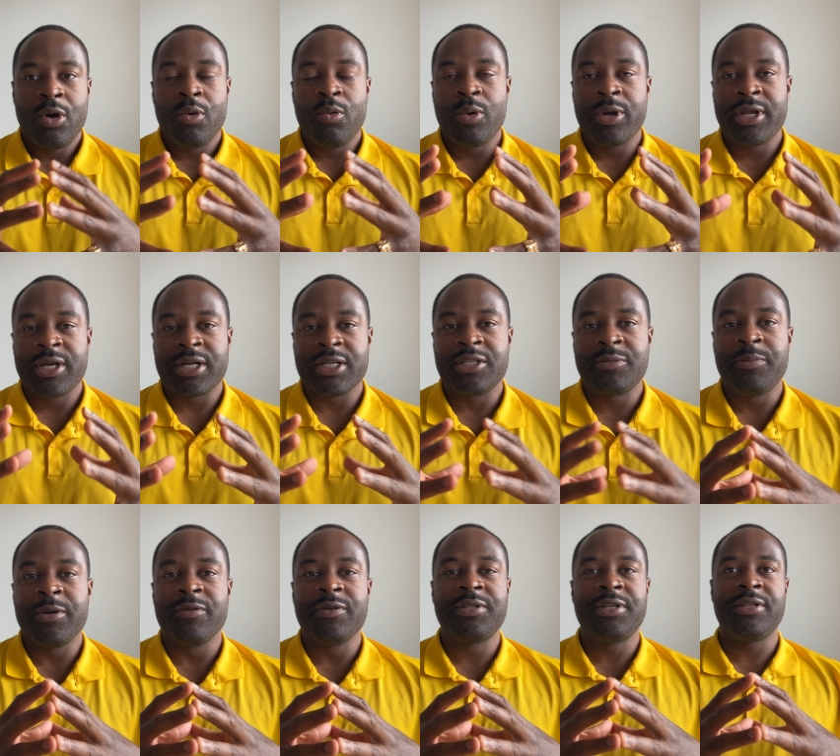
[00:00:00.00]
When a
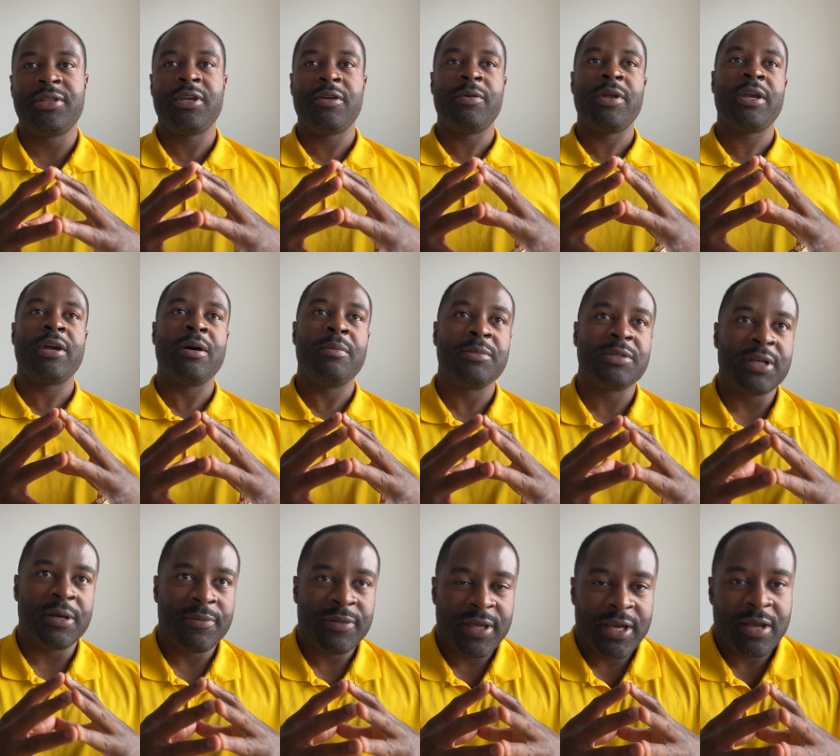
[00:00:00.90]
conspiracy theory comes
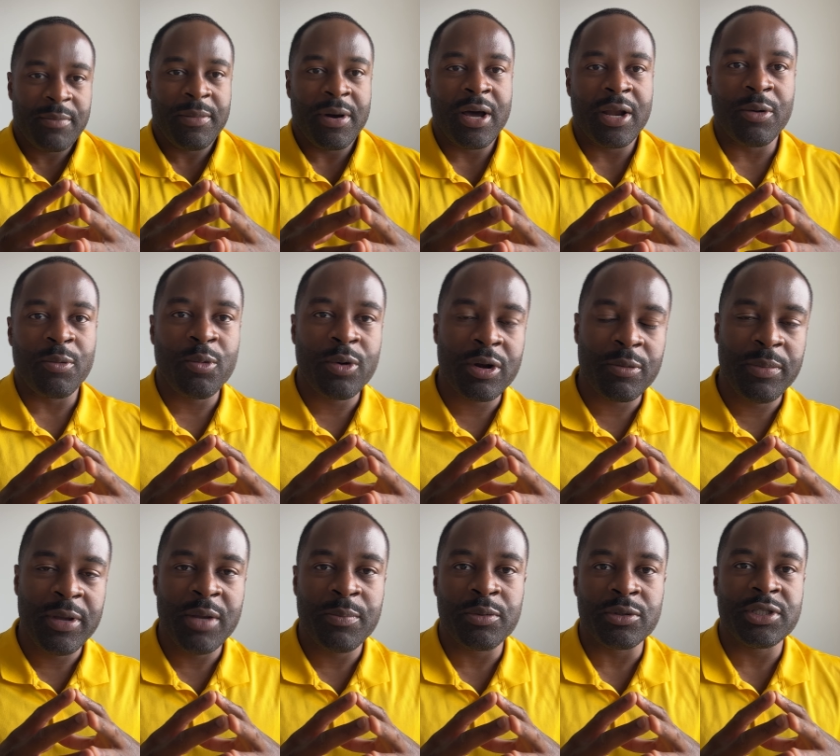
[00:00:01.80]
up, think about it. What are
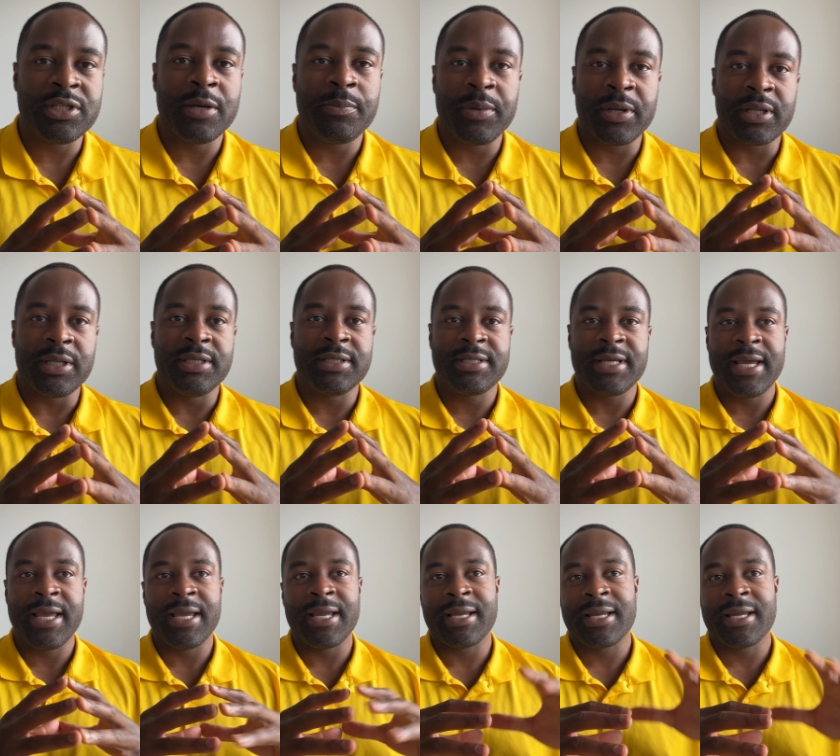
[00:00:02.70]
people typically saying?